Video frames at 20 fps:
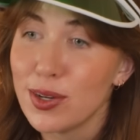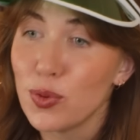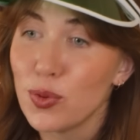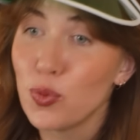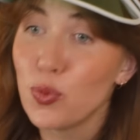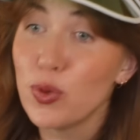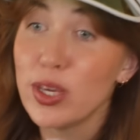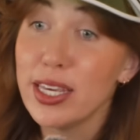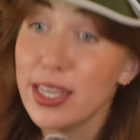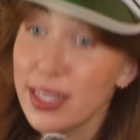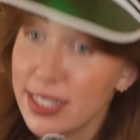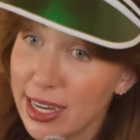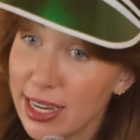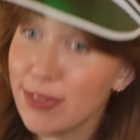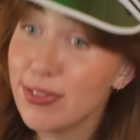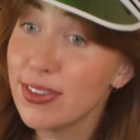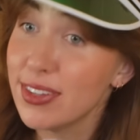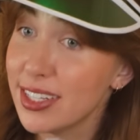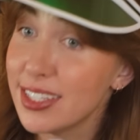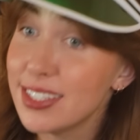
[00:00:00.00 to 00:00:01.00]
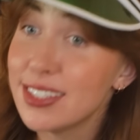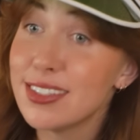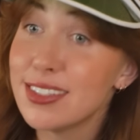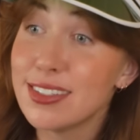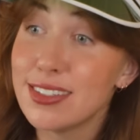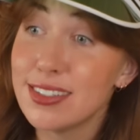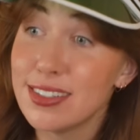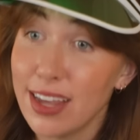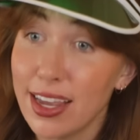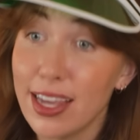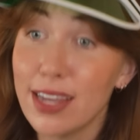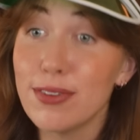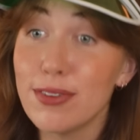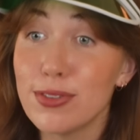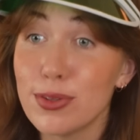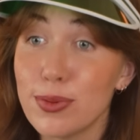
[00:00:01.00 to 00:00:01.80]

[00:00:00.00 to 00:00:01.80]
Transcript: we definitely saved